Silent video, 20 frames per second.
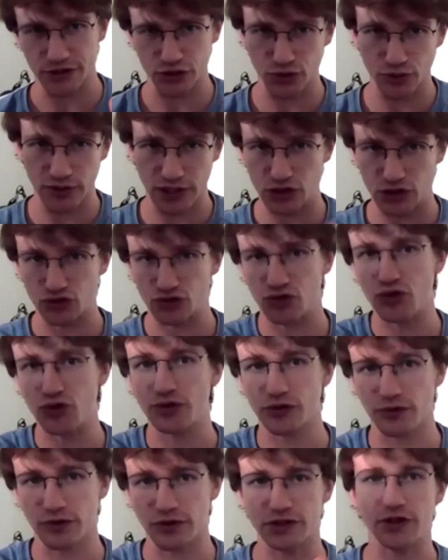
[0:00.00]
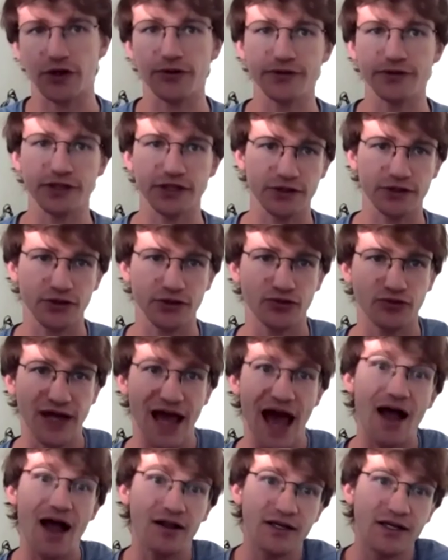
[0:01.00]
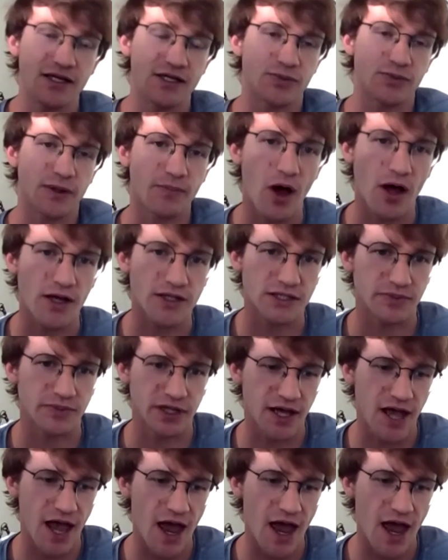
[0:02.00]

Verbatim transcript: to the truth or as closely to reality as we possibly can.